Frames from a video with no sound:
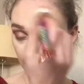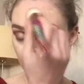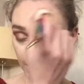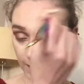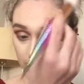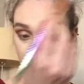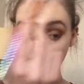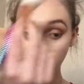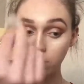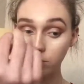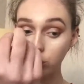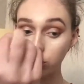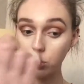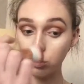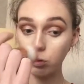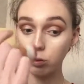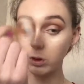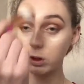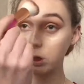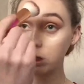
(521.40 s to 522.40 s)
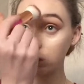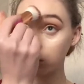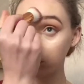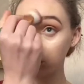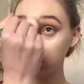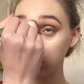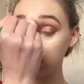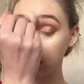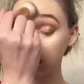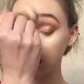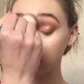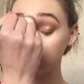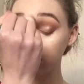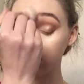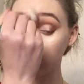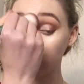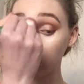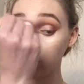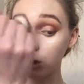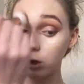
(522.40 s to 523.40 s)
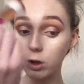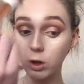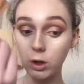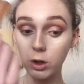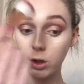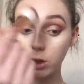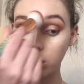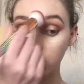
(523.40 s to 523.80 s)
and I'm just going to use this brush